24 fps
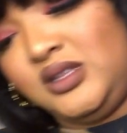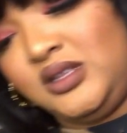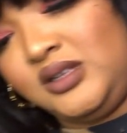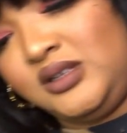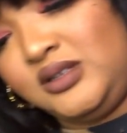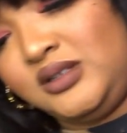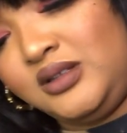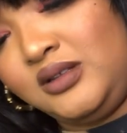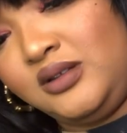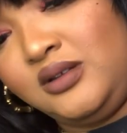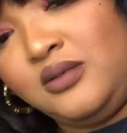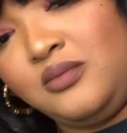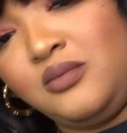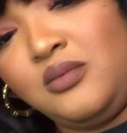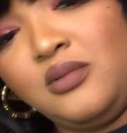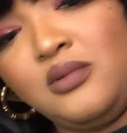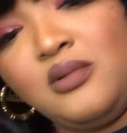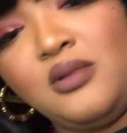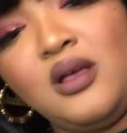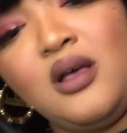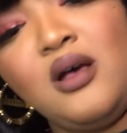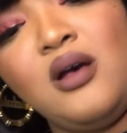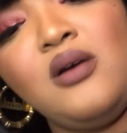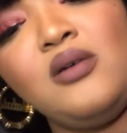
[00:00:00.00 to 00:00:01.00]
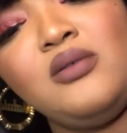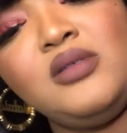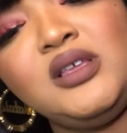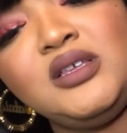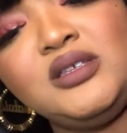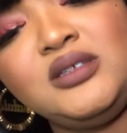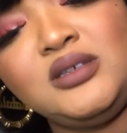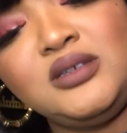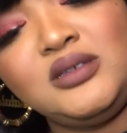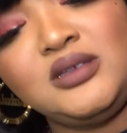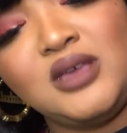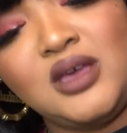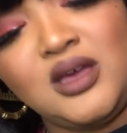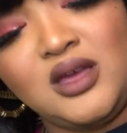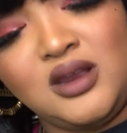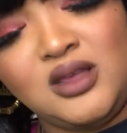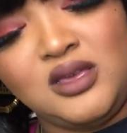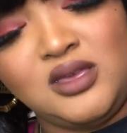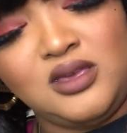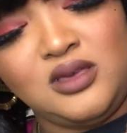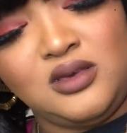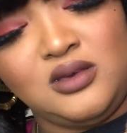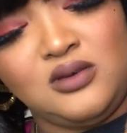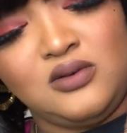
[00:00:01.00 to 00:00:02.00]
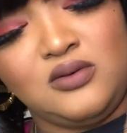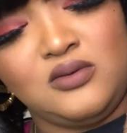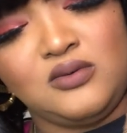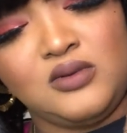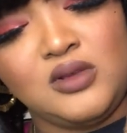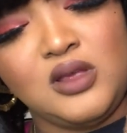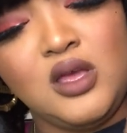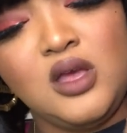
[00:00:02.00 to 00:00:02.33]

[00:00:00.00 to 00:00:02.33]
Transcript: it's a little Oh, this is kind of cute.